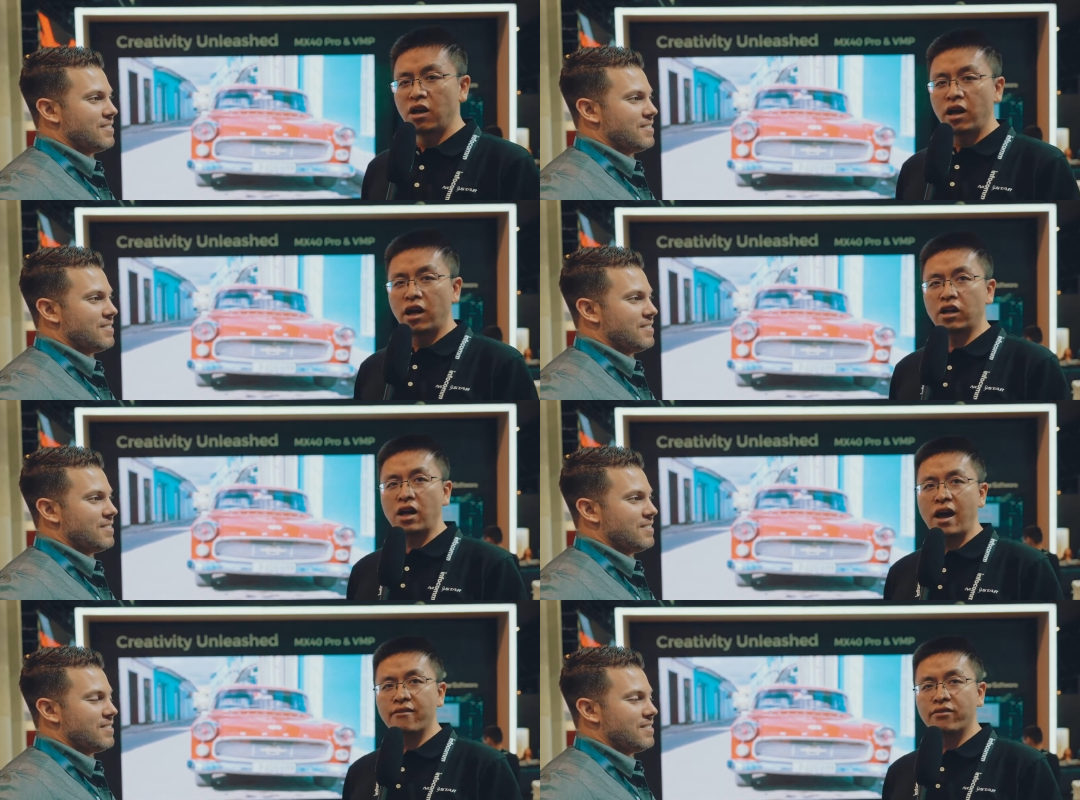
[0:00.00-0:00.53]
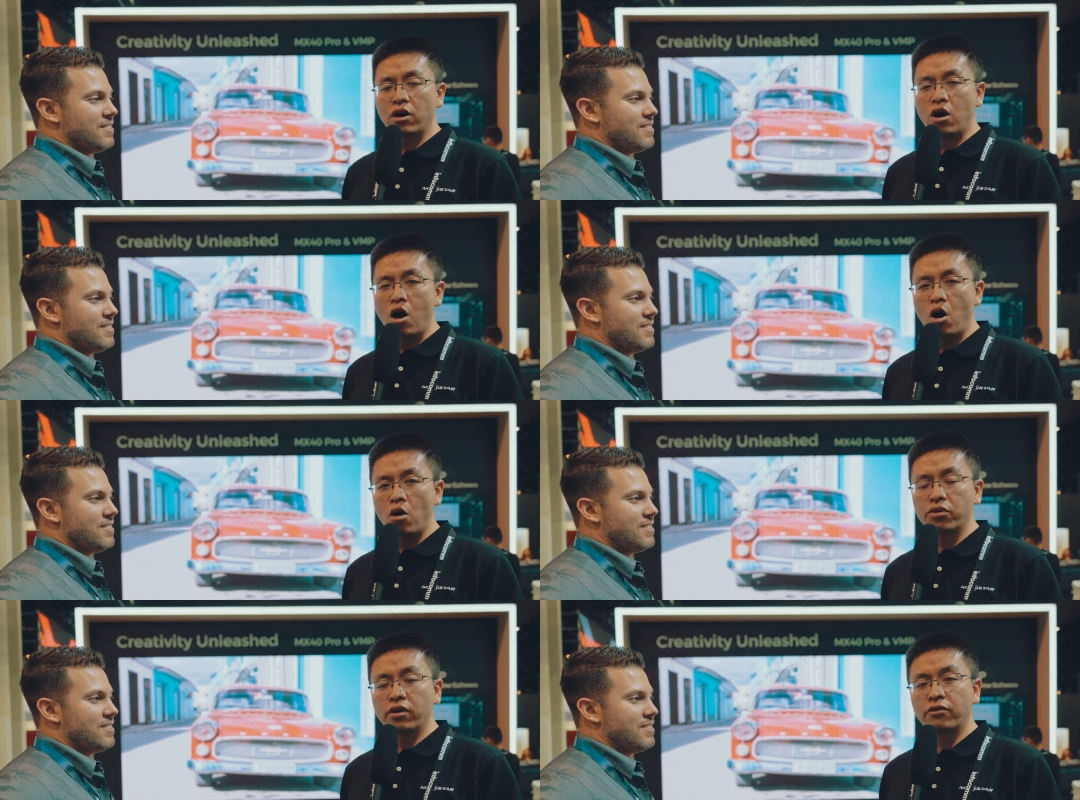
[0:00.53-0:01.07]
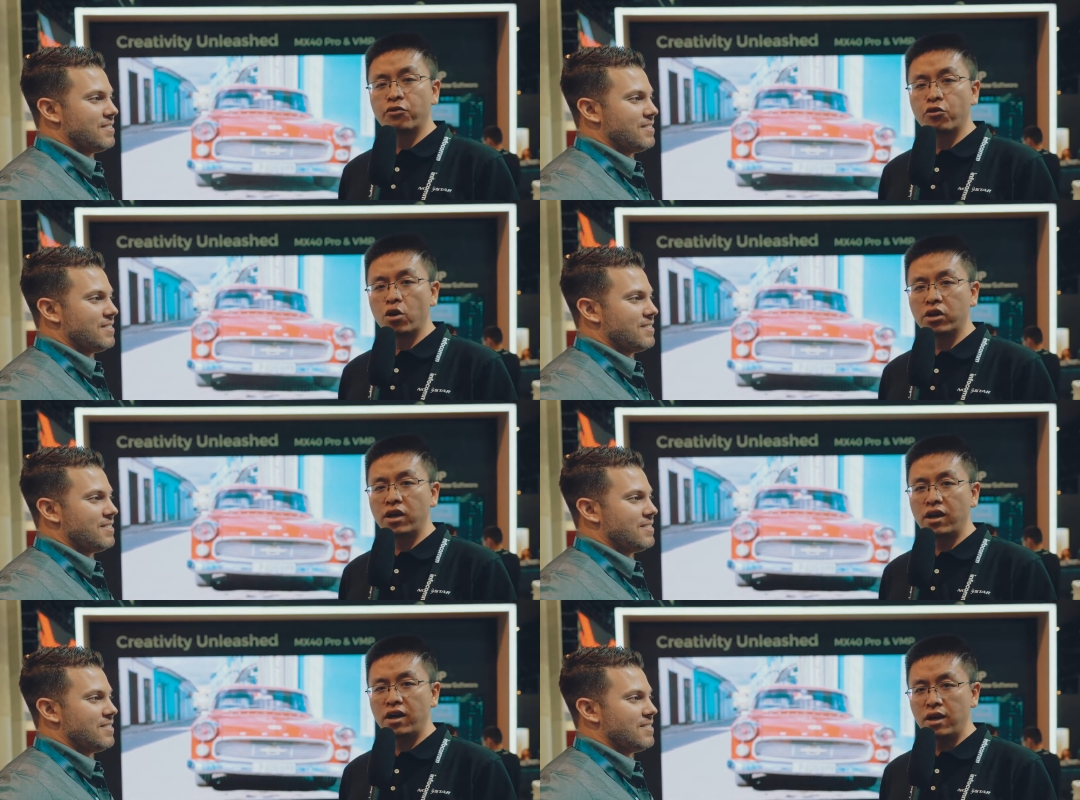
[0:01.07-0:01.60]
Speaker 1: it has all the
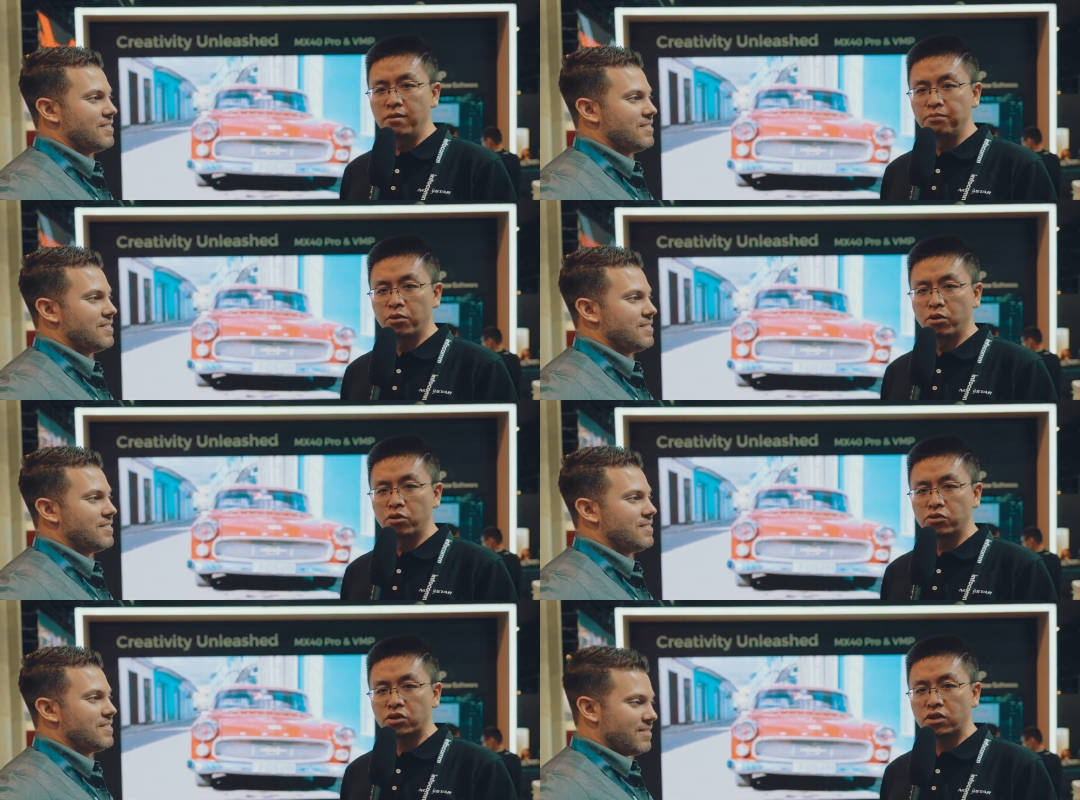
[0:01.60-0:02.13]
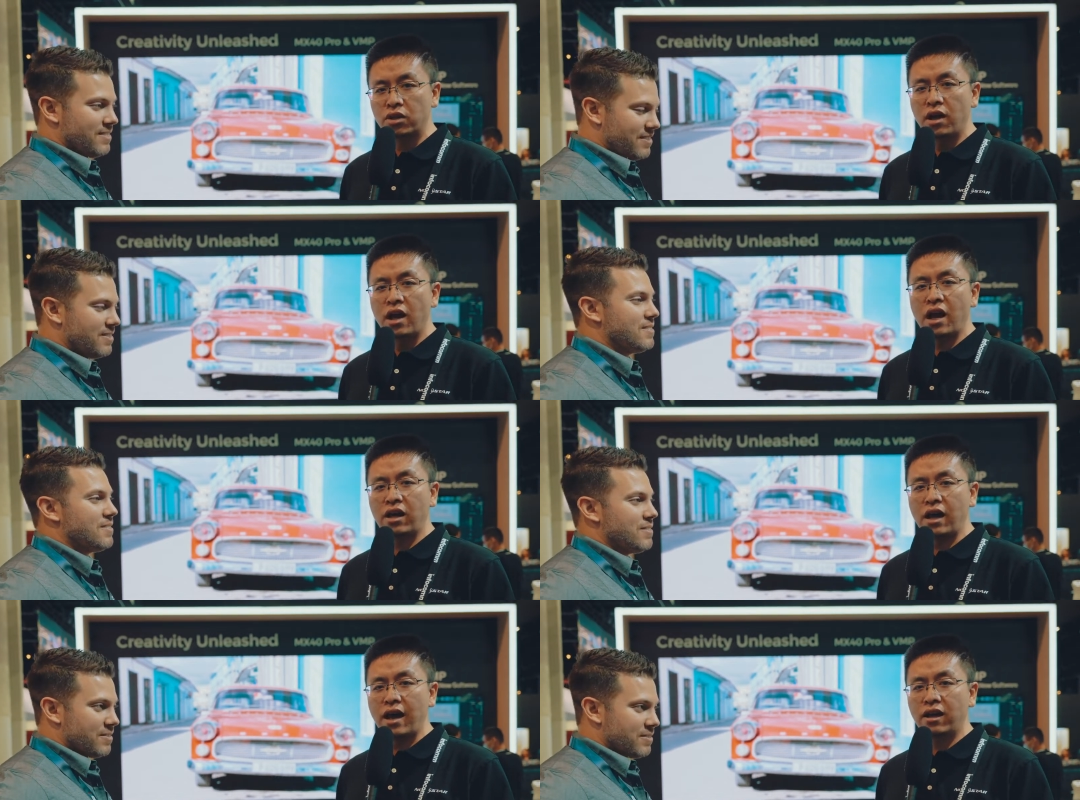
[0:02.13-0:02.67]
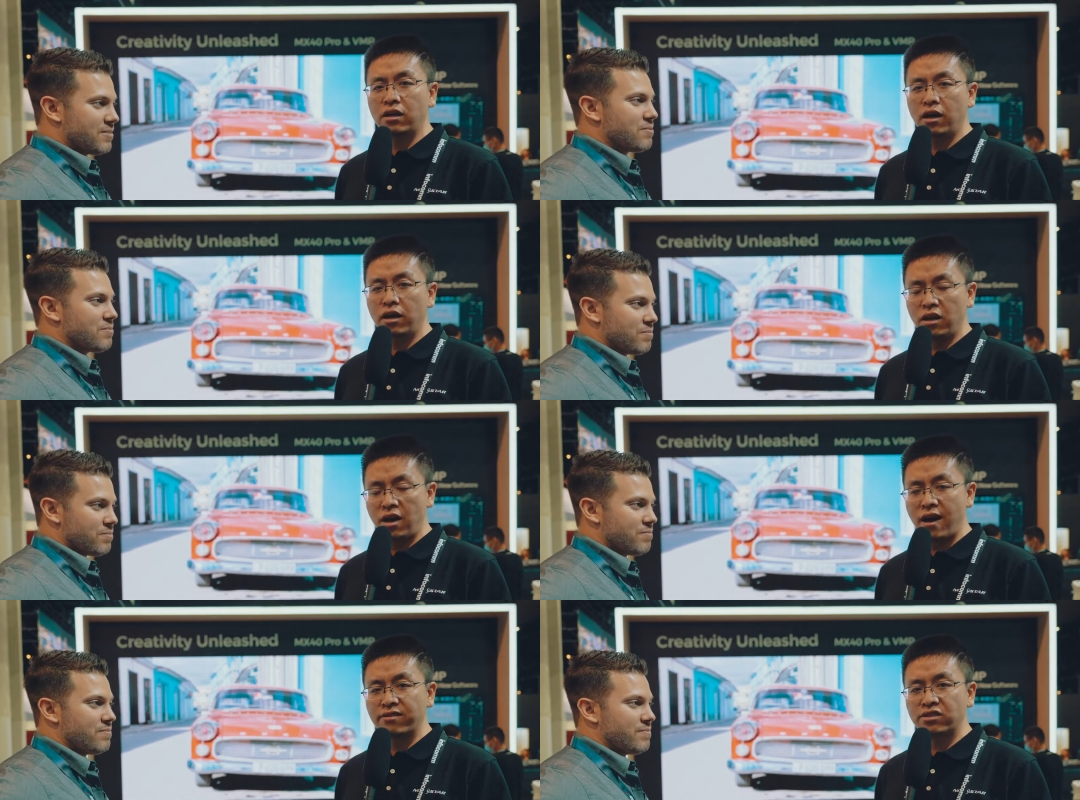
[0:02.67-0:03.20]
4K inputs and it
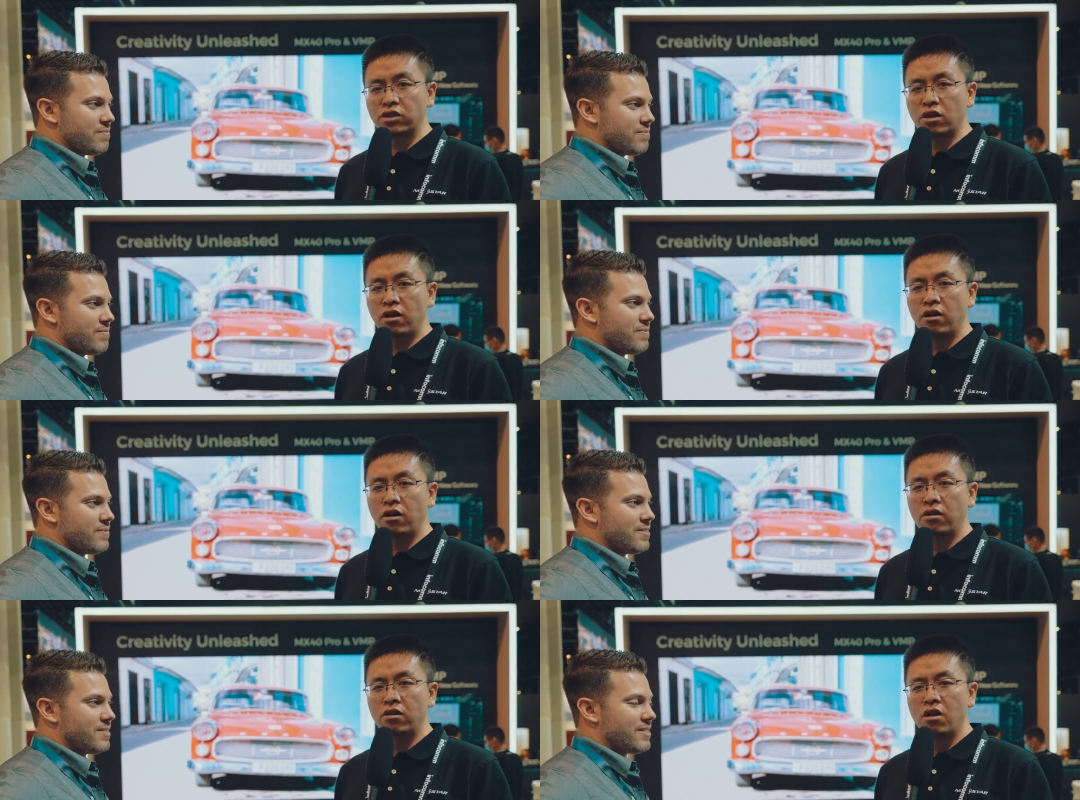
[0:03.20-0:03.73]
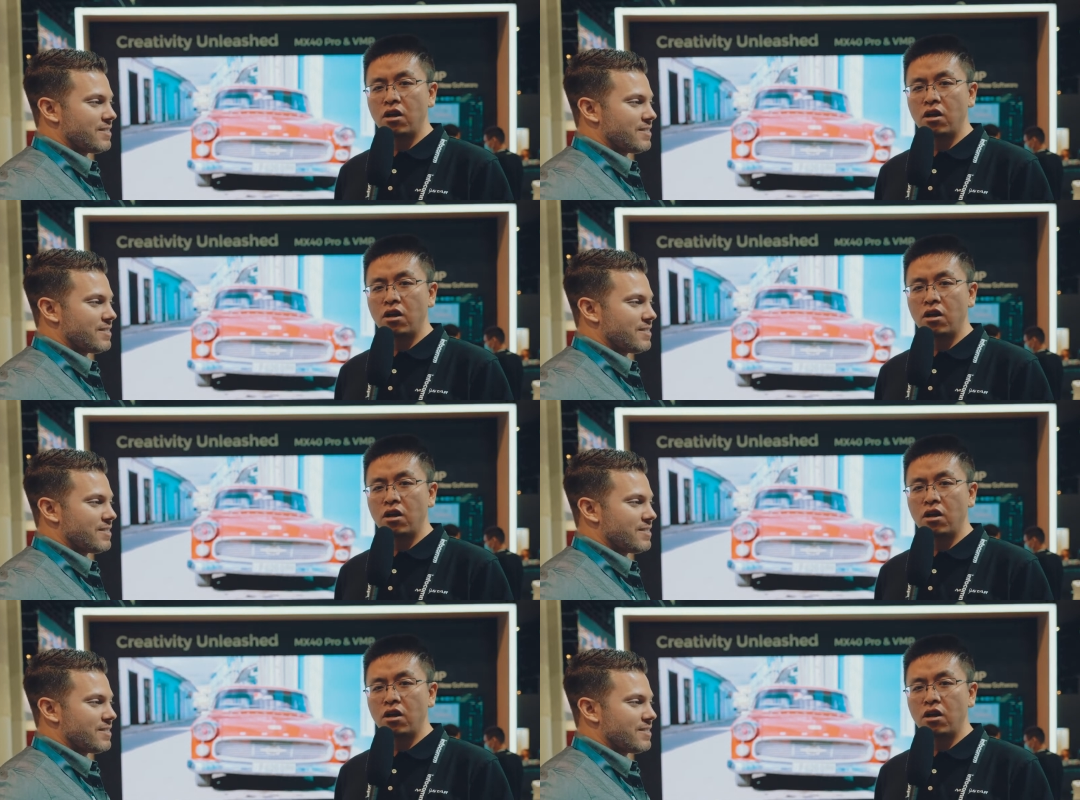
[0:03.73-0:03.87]
has the uh,